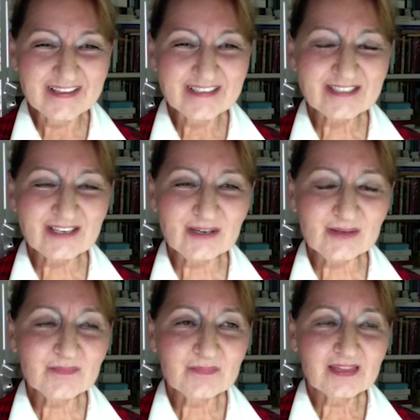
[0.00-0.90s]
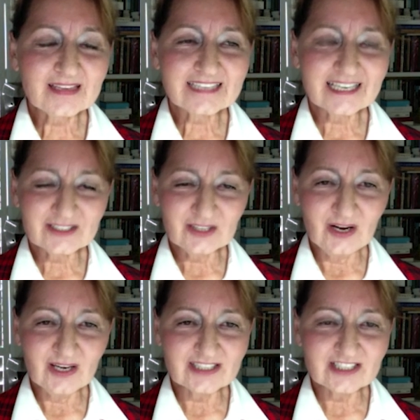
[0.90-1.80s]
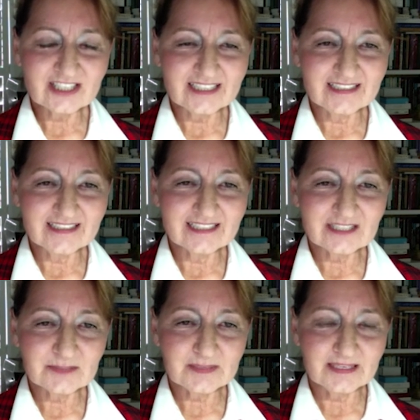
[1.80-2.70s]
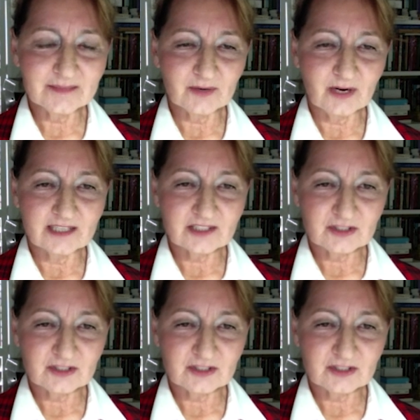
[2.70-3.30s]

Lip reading: So technology is being brought